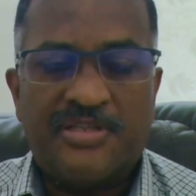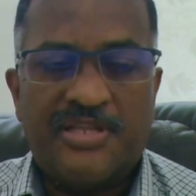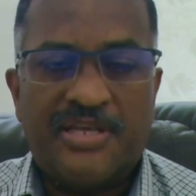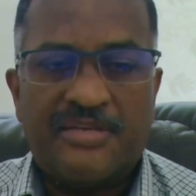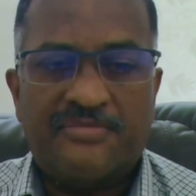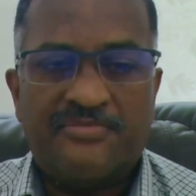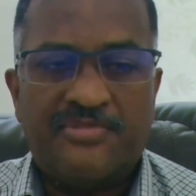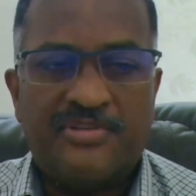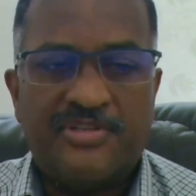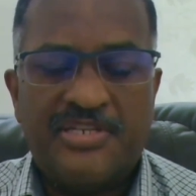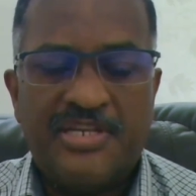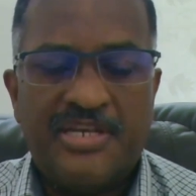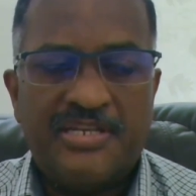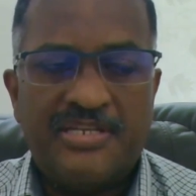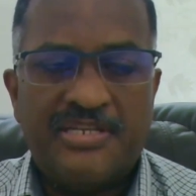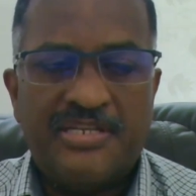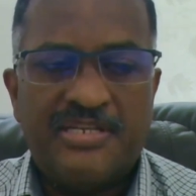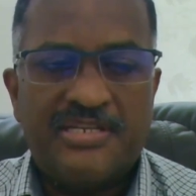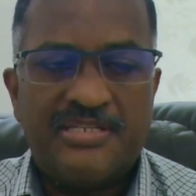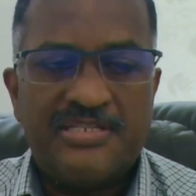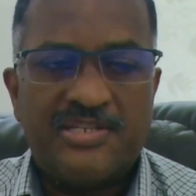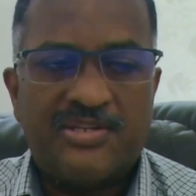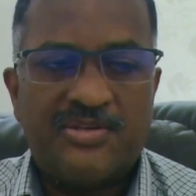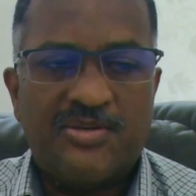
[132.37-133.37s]
Like for 10
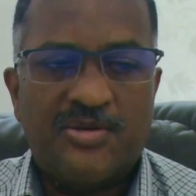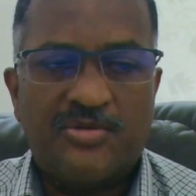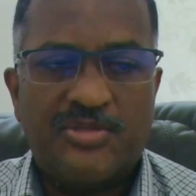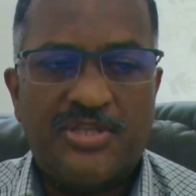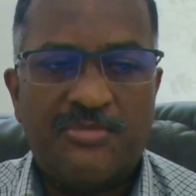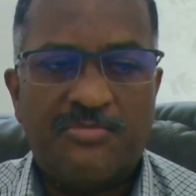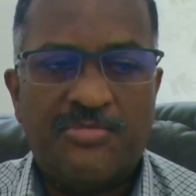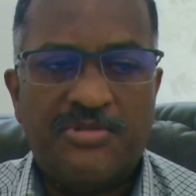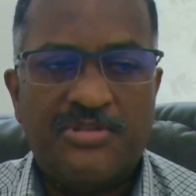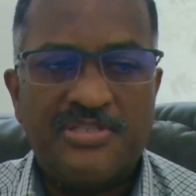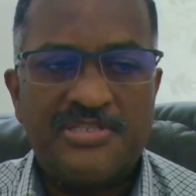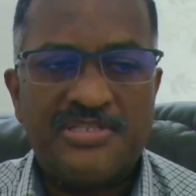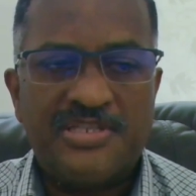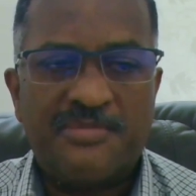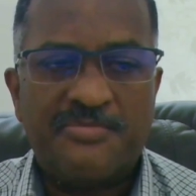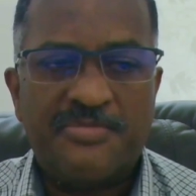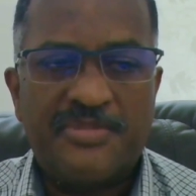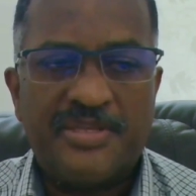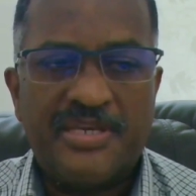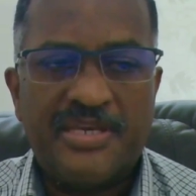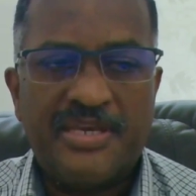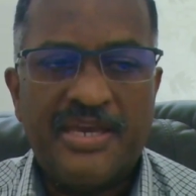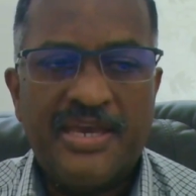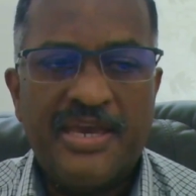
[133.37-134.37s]
years ago, they built
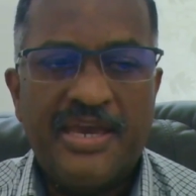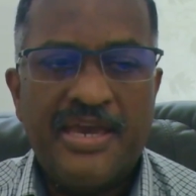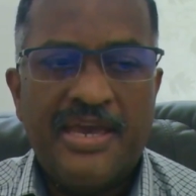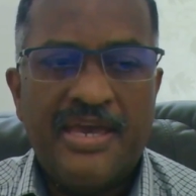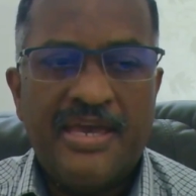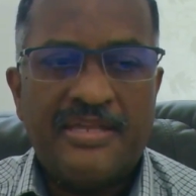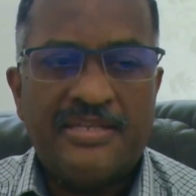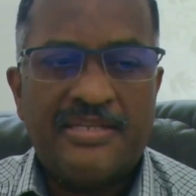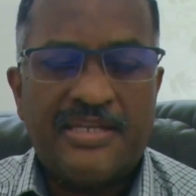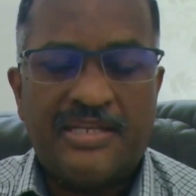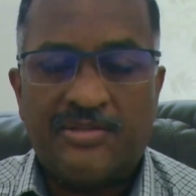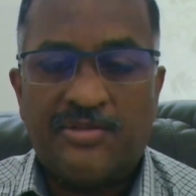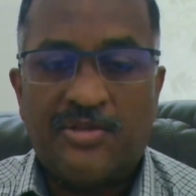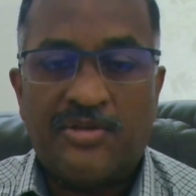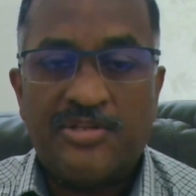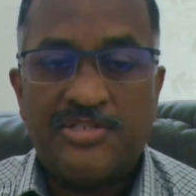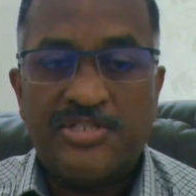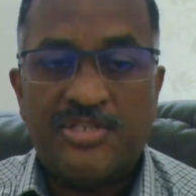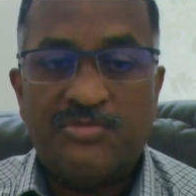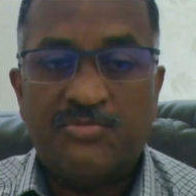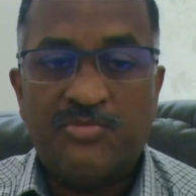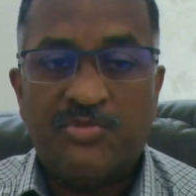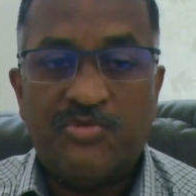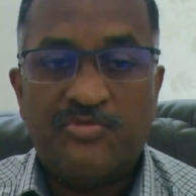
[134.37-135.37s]
something,
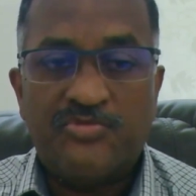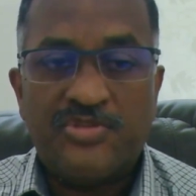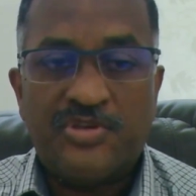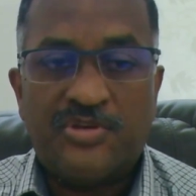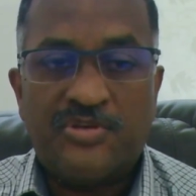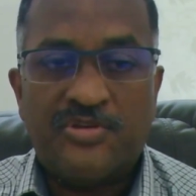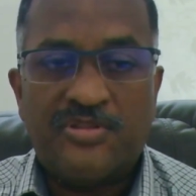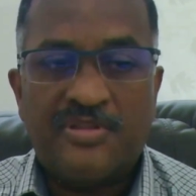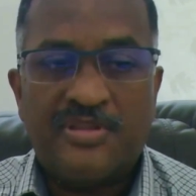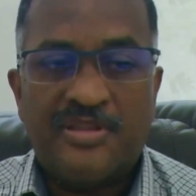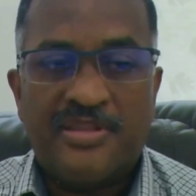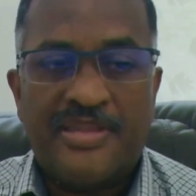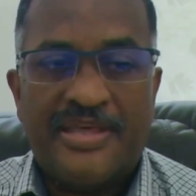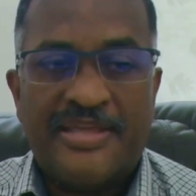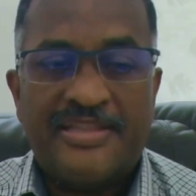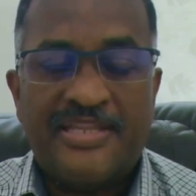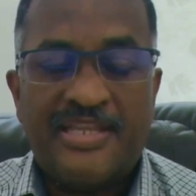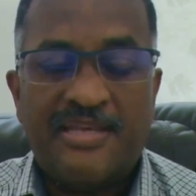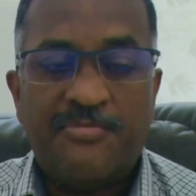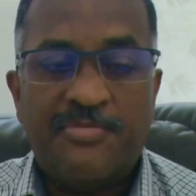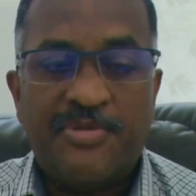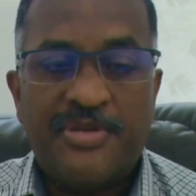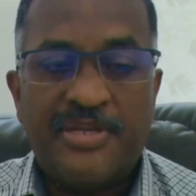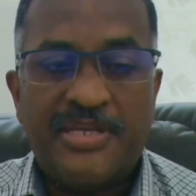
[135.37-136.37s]
technology moves on, then
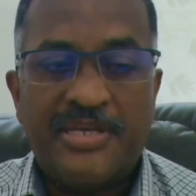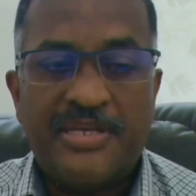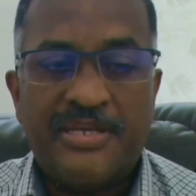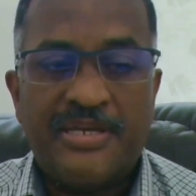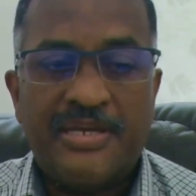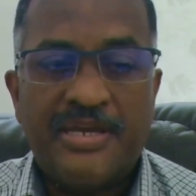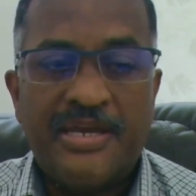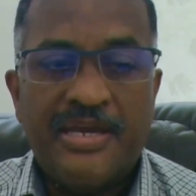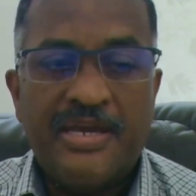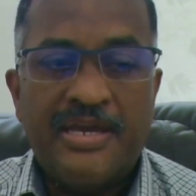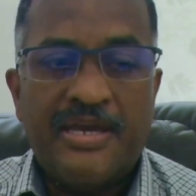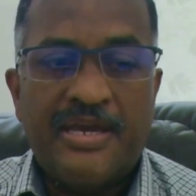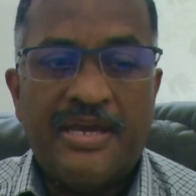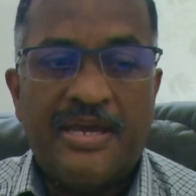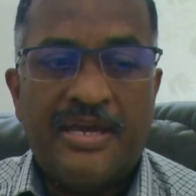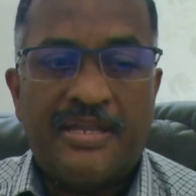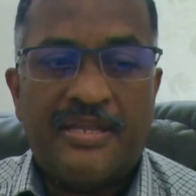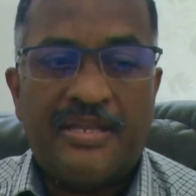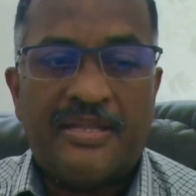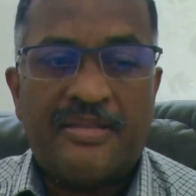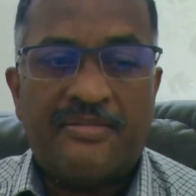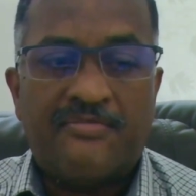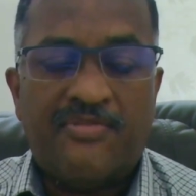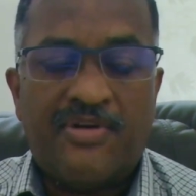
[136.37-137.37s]
they bring
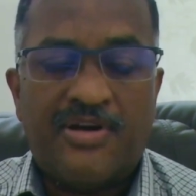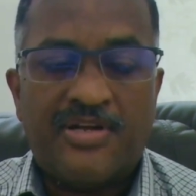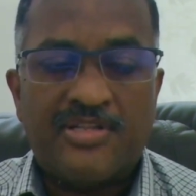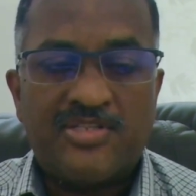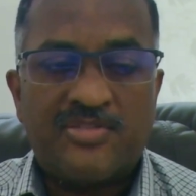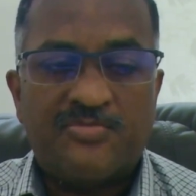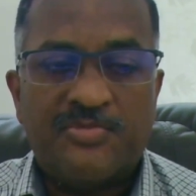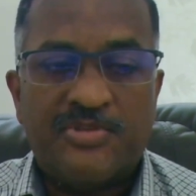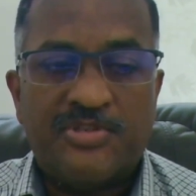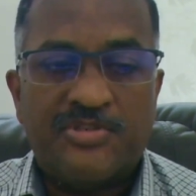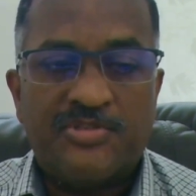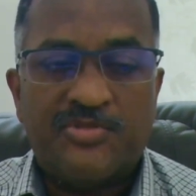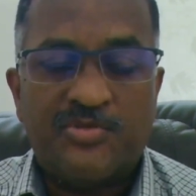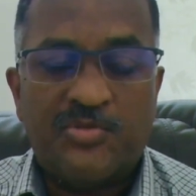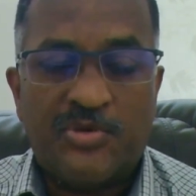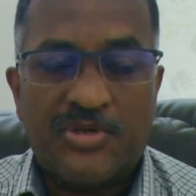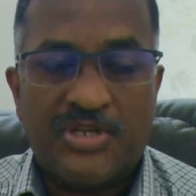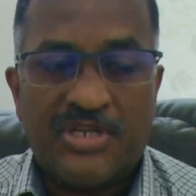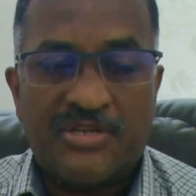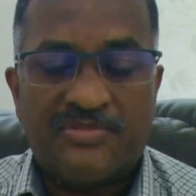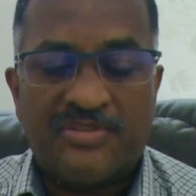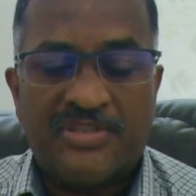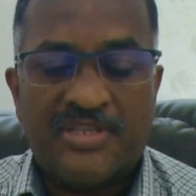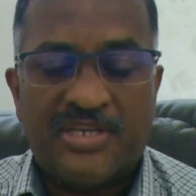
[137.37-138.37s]
an advancement to
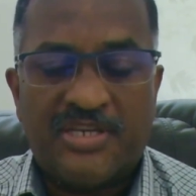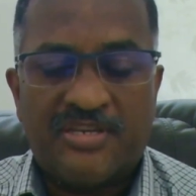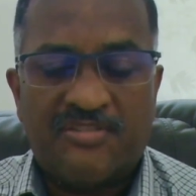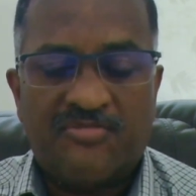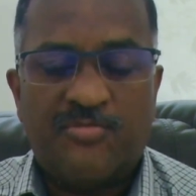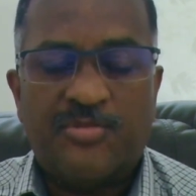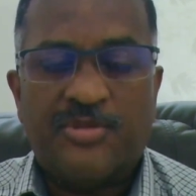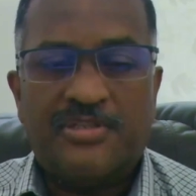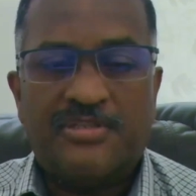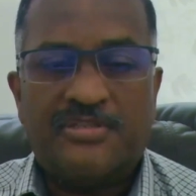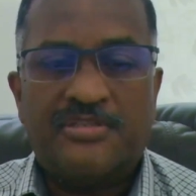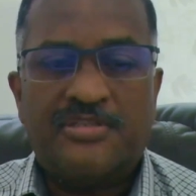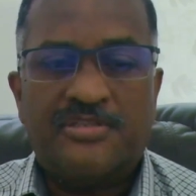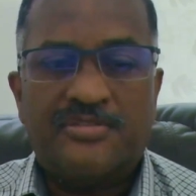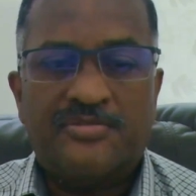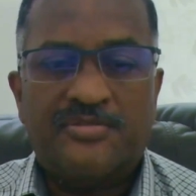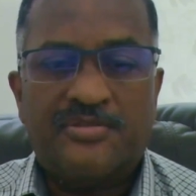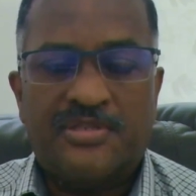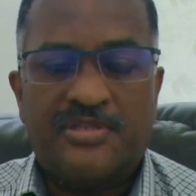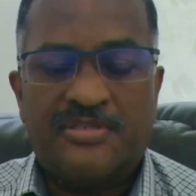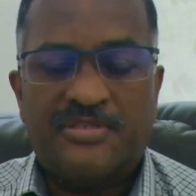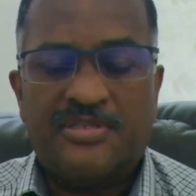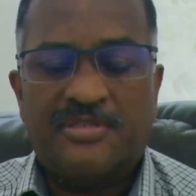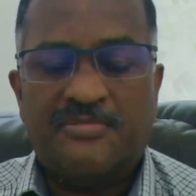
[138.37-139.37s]
whatever they have built
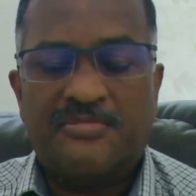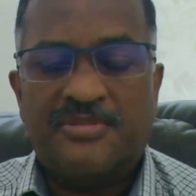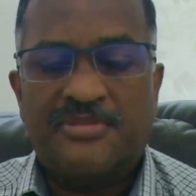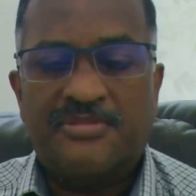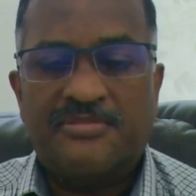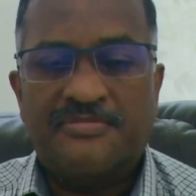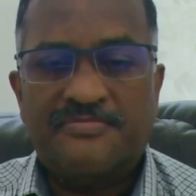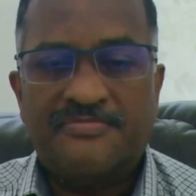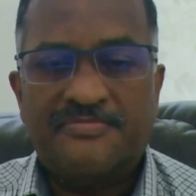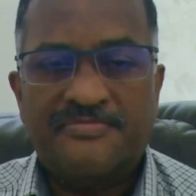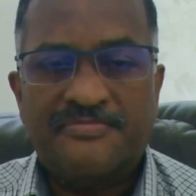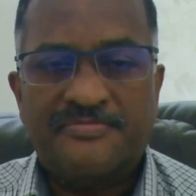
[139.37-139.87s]
to the table.